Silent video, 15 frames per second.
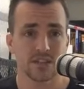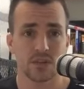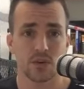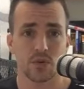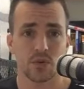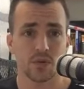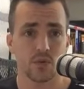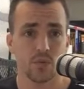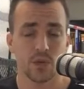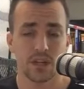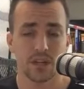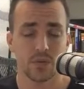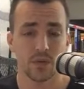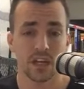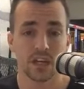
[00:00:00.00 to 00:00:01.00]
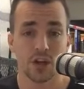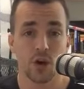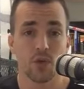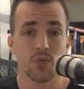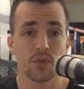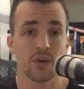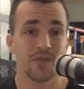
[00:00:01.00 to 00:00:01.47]
So we
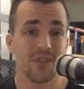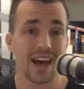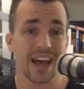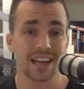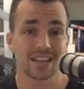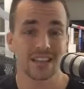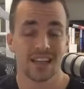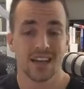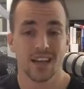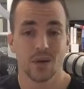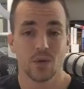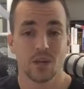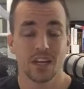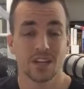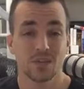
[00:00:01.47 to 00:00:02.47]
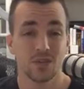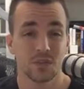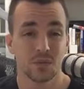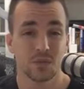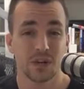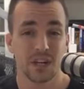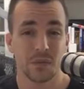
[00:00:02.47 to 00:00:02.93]
know for a fact we can do
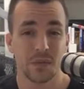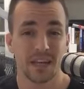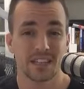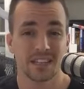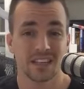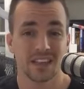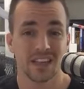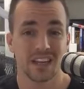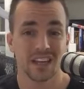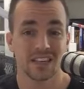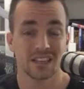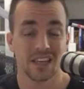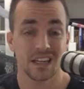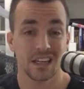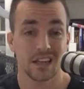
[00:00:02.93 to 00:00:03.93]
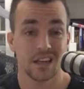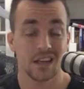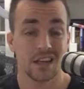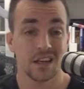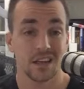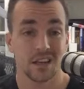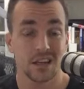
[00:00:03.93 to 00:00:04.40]
some pretty amazing things in
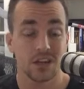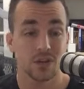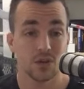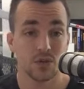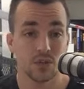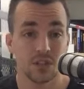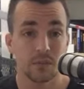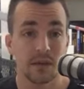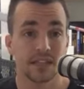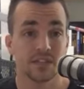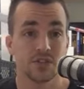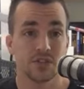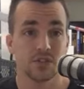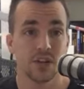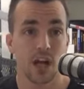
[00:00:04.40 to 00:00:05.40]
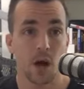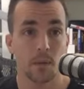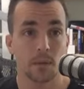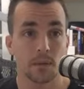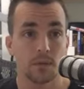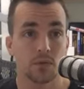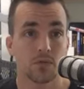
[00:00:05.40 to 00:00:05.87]
using Messenger and
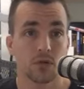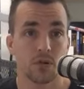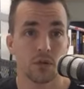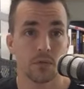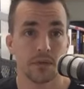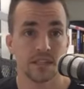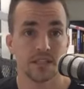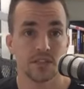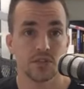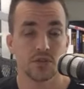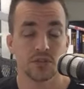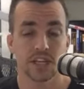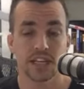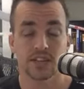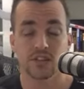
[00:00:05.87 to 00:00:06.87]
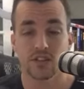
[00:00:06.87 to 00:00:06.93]
helping people grow their business using it.